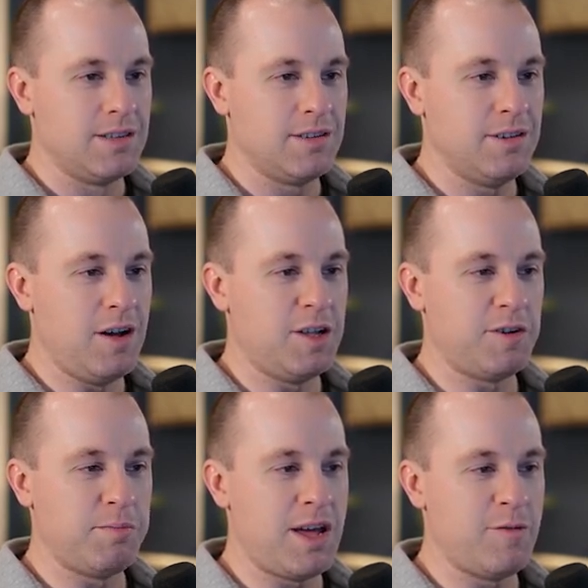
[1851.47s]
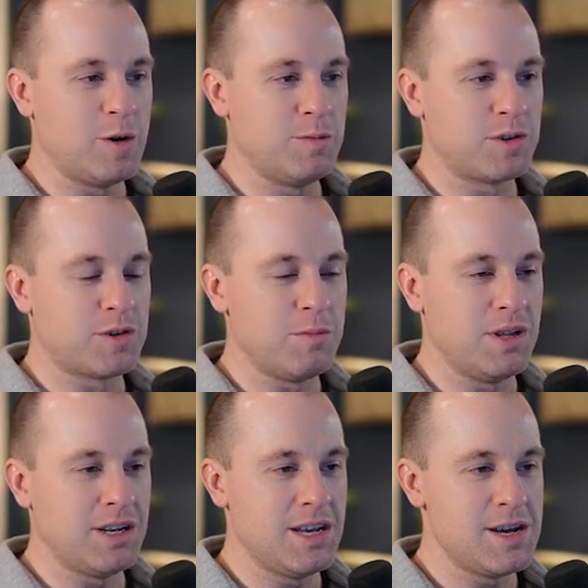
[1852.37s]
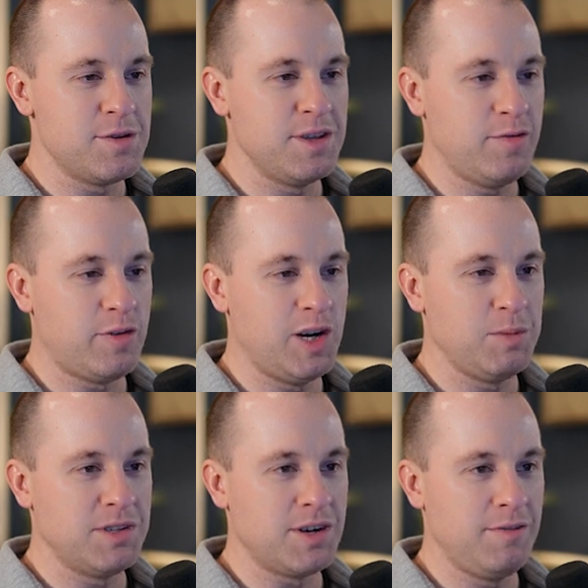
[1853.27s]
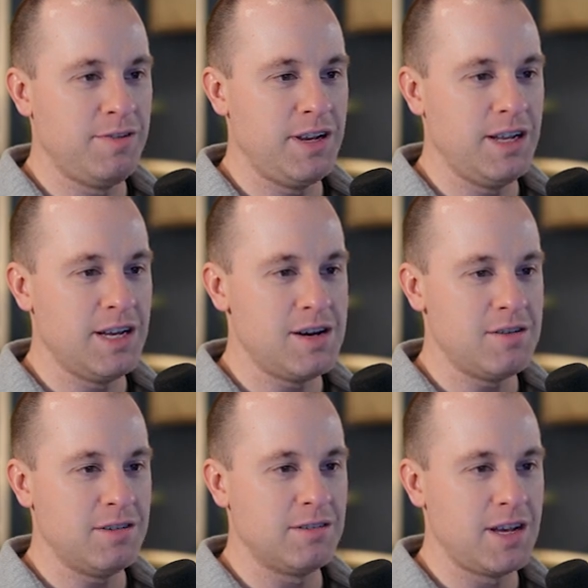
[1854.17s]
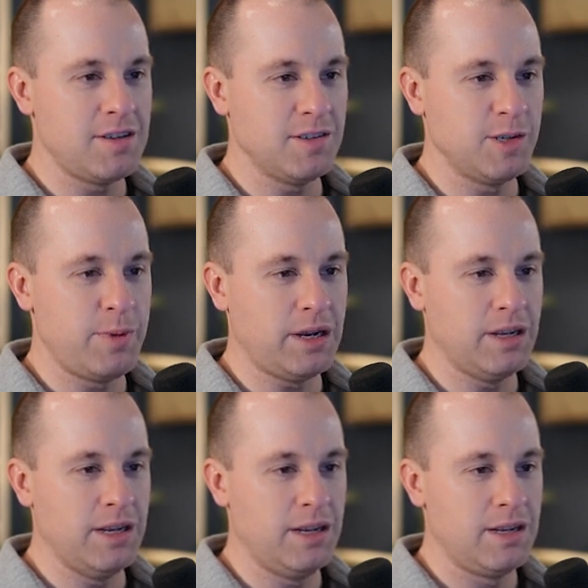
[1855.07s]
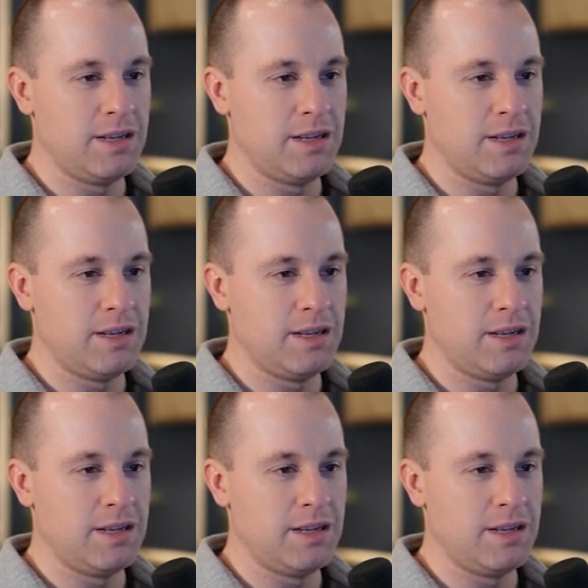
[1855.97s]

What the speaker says: See, all of our platforms are crumbling now. The fragments are fading out as expected.